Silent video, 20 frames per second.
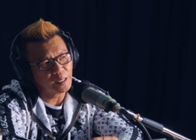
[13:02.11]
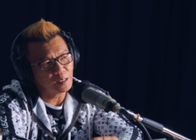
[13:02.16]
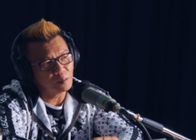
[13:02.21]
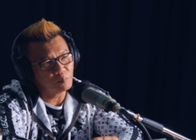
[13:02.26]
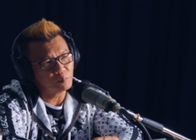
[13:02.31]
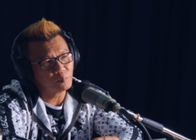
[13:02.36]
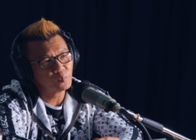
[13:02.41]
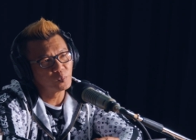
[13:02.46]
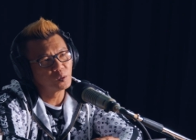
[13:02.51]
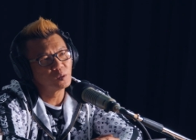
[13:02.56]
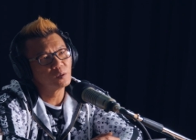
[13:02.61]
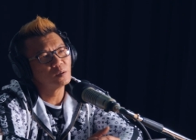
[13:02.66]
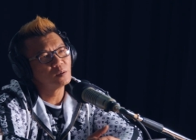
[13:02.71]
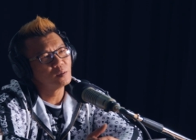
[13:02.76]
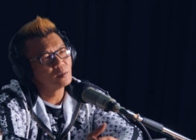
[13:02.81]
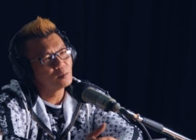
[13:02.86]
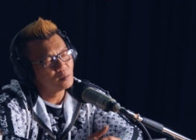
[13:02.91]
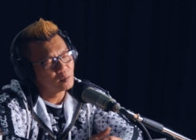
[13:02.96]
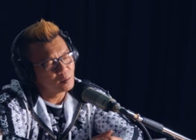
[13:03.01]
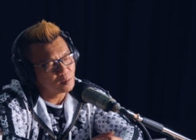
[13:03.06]
Yeah, I saw that
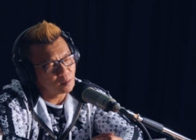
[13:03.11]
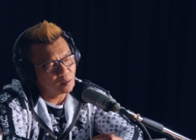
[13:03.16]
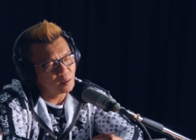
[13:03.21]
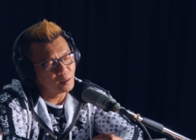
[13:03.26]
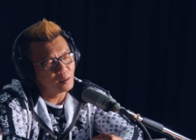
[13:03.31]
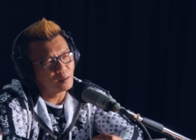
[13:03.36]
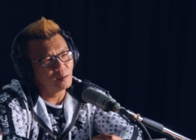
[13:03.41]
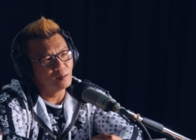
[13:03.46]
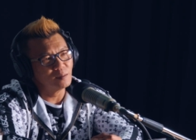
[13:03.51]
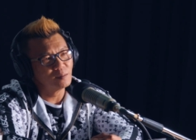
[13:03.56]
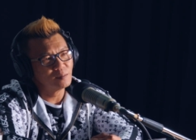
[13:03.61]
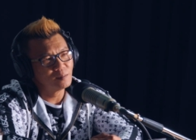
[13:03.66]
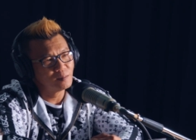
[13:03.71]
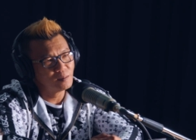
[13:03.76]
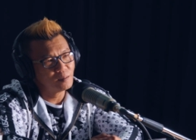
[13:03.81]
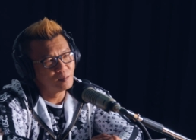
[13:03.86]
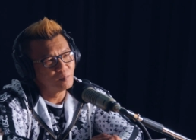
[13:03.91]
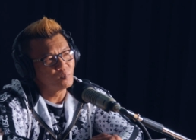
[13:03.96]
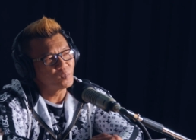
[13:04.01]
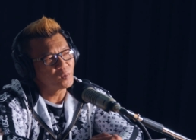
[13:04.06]
on it looks pretty
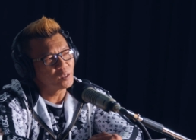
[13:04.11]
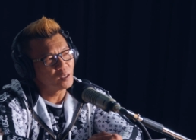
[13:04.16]
cool.